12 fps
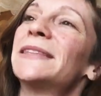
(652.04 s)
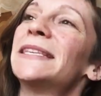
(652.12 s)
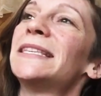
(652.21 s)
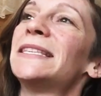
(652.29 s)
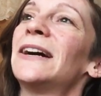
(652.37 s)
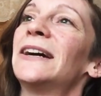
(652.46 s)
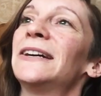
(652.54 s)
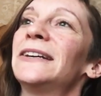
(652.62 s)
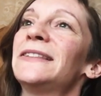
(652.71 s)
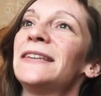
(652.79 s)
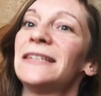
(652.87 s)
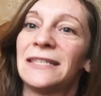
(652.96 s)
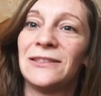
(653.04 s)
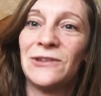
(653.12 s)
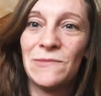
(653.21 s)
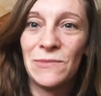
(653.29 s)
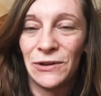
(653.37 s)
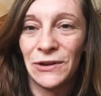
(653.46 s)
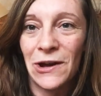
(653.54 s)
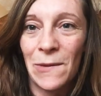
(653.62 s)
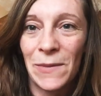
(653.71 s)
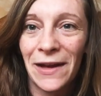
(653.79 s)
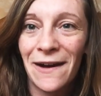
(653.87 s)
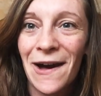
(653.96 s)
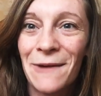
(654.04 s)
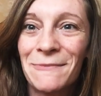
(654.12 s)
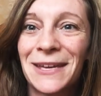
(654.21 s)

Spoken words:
So this new moon coming up,